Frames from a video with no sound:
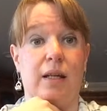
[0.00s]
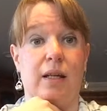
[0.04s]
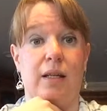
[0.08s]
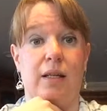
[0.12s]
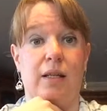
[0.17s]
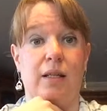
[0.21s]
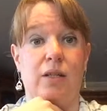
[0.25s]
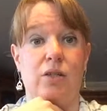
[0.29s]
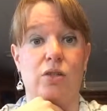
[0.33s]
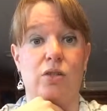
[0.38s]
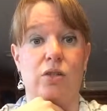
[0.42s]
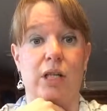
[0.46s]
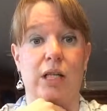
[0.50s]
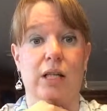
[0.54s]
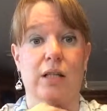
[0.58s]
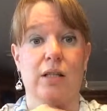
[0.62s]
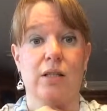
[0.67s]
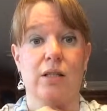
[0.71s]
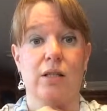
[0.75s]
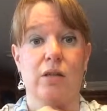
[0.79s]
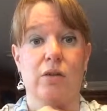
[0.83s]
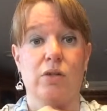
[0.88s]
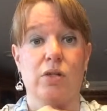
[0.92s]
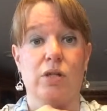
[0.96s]
And then you drink
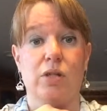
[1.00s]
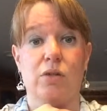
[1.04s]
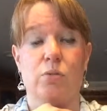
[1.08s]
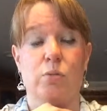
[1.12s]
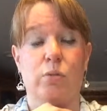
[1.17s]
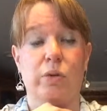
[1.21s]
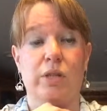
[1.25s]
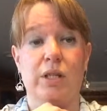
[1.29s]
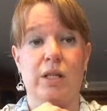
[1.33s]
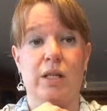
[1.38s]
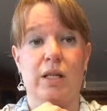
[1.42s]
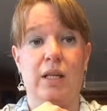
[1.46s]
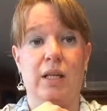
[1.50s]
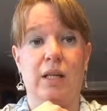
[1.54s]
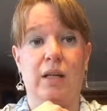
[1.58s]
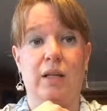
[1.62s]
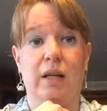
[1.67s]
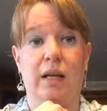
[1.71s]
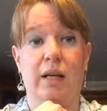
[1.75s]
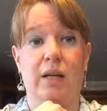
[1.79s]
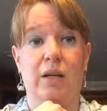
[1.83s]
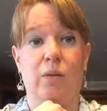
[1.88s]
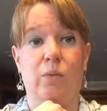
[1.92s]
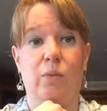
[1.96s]
it. So it's just whisk it in like